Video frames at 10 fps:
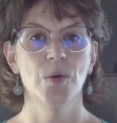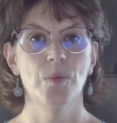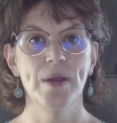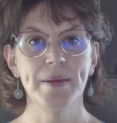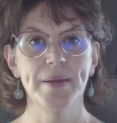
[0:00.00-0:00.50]

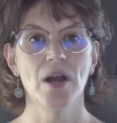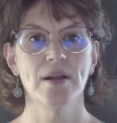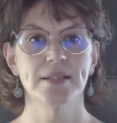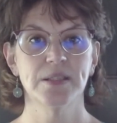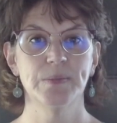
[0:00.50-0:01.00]
Women
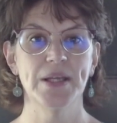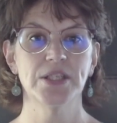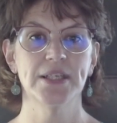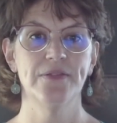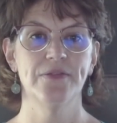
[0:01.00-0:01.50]
are
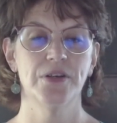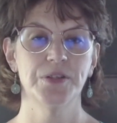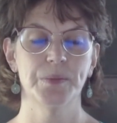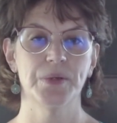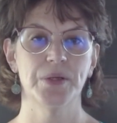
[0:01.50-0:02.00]
especially
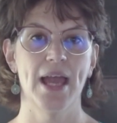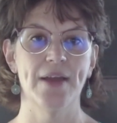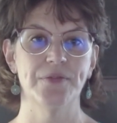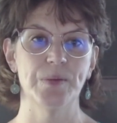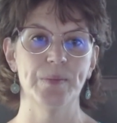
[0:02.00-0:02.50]
vulnerable
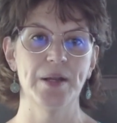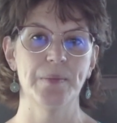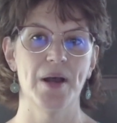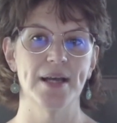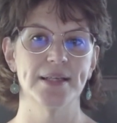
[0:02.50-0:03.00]
after
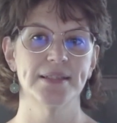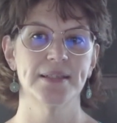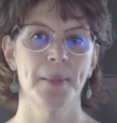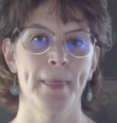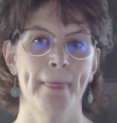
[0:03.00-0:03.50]

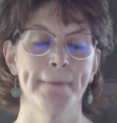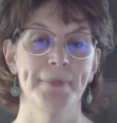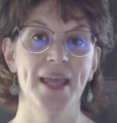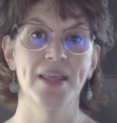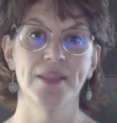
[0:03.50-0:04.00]
menopause,
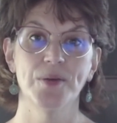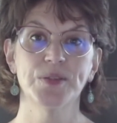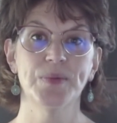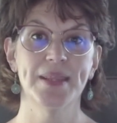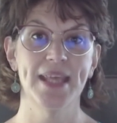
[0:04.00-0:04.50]
and
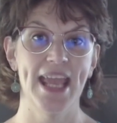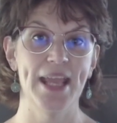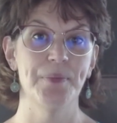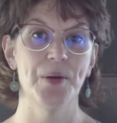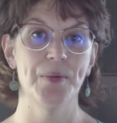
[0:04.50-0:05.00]
those with the
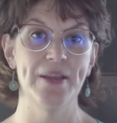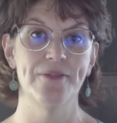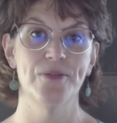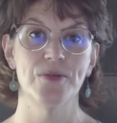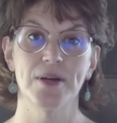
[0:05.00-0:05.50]

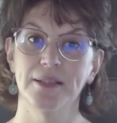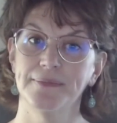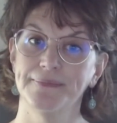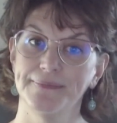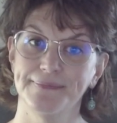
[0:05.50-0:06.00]

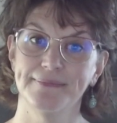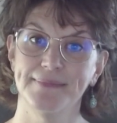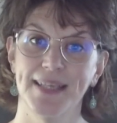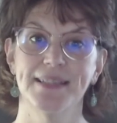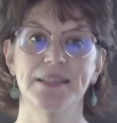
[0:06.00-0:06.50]
ApoE4,
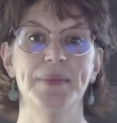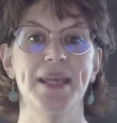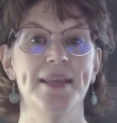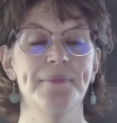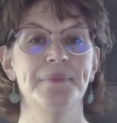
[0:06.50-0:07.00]
that's
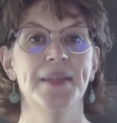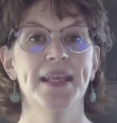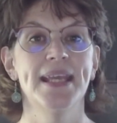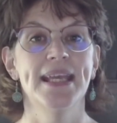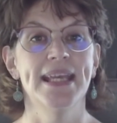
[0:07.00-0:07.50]
me,
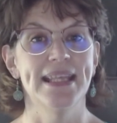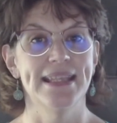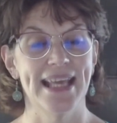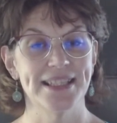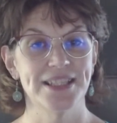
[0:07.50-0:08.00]

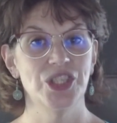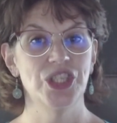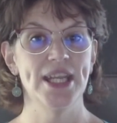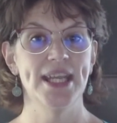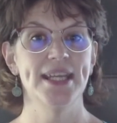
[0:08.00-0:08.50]
that's a
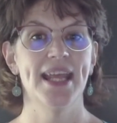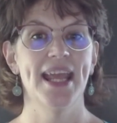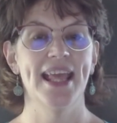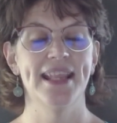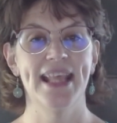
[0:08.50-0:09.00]
gene,
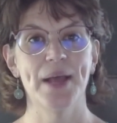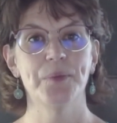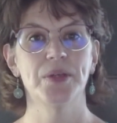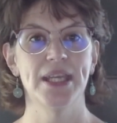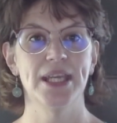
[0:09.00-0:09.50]
and
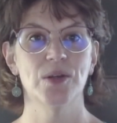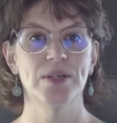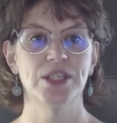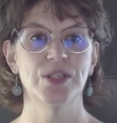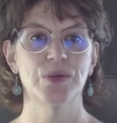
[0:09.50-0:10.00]
that will
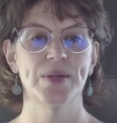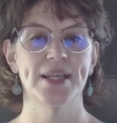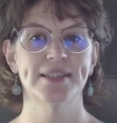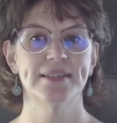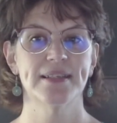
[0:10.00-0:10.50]
increase your
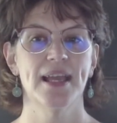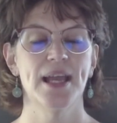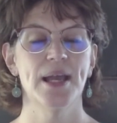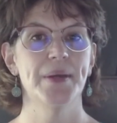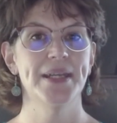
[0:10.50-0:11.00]
risk,
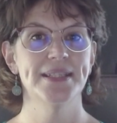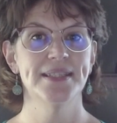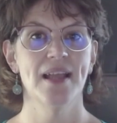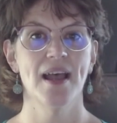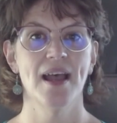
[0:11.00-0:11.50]
but
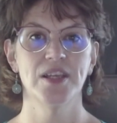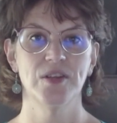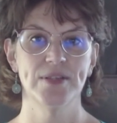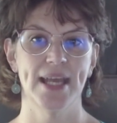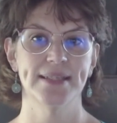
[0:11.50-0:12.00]
it's not
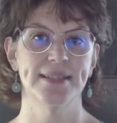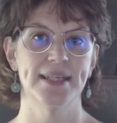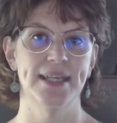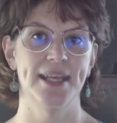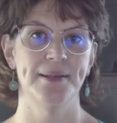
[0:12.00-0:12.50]
your
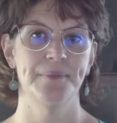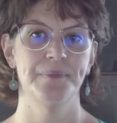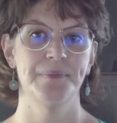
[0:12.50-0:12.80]
destiny.